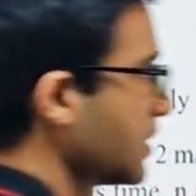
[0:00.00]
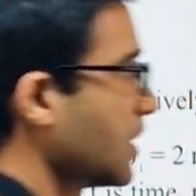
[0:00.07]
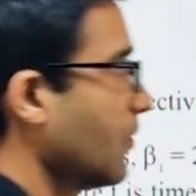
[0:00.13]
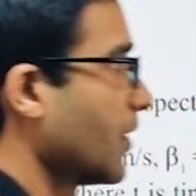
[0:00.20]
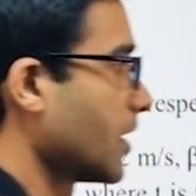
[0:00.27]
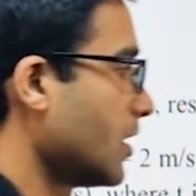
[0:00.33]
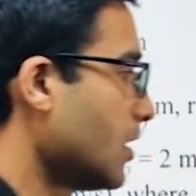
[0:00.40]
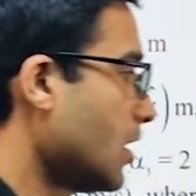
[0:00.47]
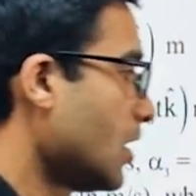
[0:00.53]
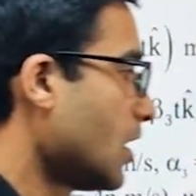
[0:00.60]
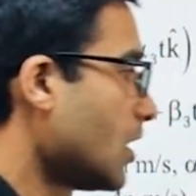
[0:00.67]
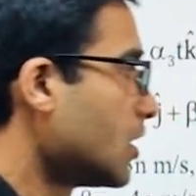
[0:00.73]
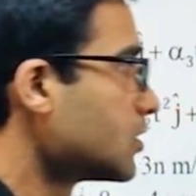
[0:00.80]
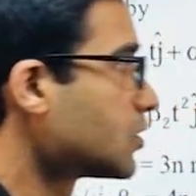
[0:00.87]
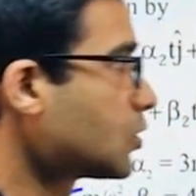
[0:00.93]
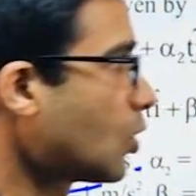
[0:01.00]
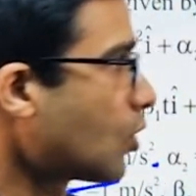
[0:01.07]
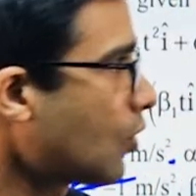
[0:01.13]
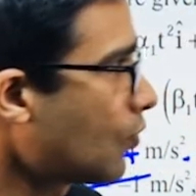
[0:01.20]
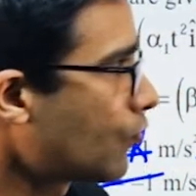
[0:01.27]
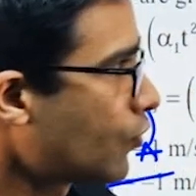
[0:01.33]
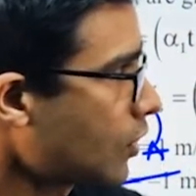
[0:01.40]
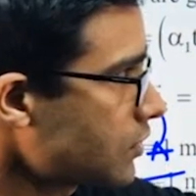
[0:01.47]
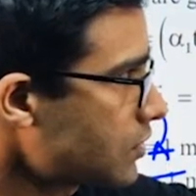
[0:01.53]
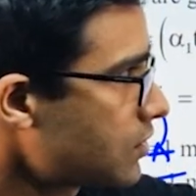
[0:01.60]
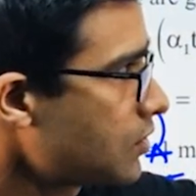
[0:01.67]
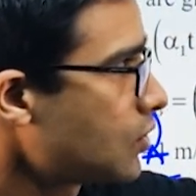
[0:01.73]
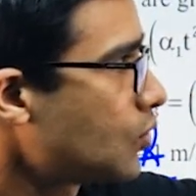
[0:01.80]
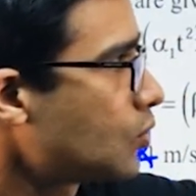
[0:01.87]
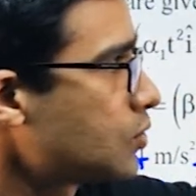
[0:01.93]
given. So first
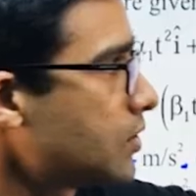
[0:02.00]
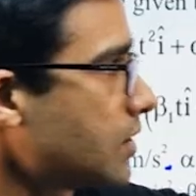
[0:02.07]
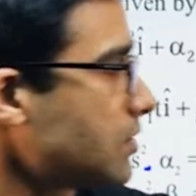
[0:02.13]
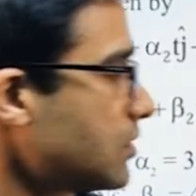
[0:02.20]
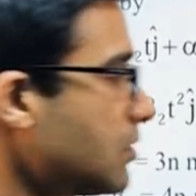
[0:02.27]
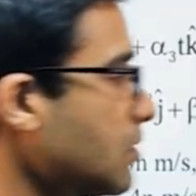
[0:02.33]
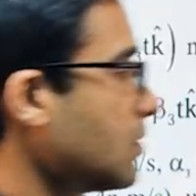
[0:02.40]
you just